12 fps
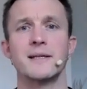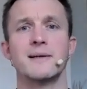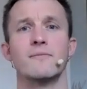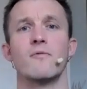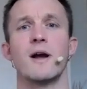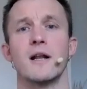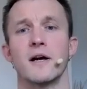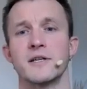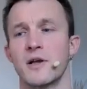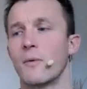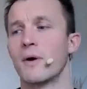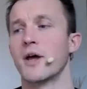I didn't realize
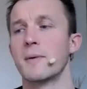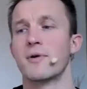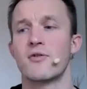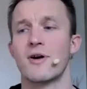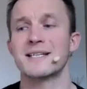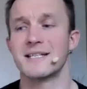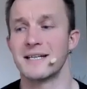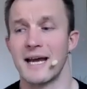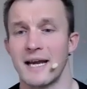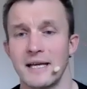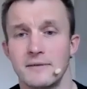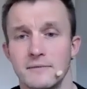that when I
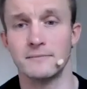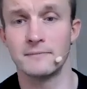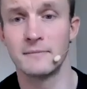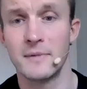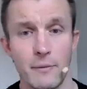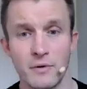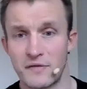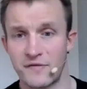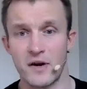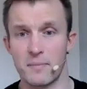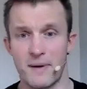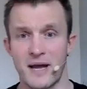procrastinate, it was
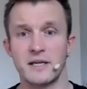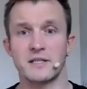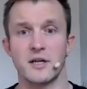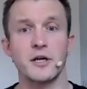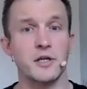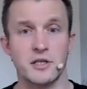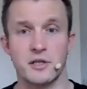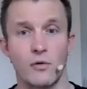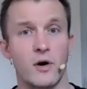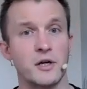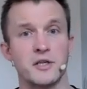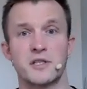fear-based. I just
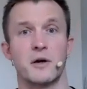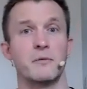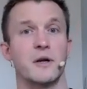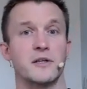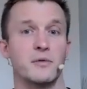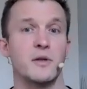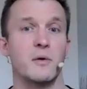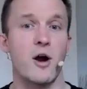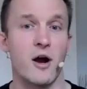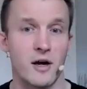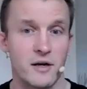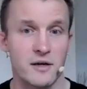thought I just don't like doing the
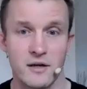work.